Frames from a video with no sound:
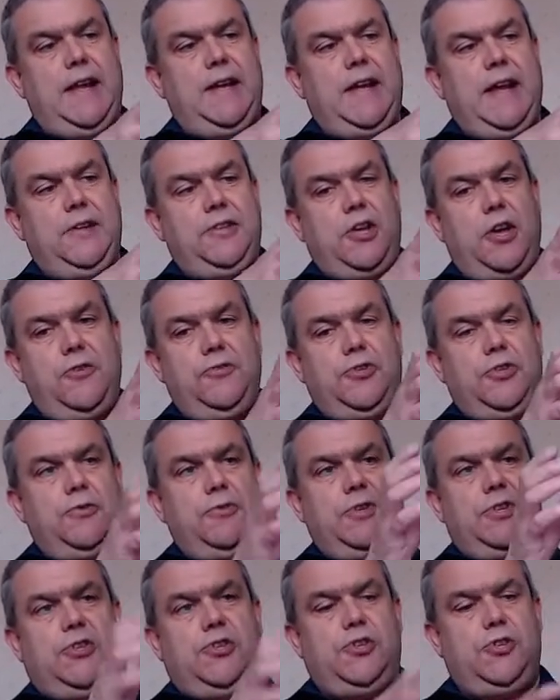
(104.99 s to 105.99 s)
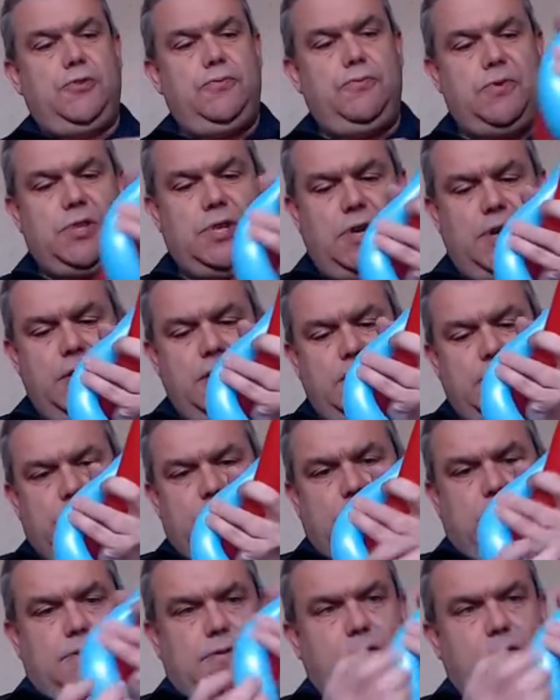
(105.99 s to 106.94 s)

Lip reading: Now don't do it too tight.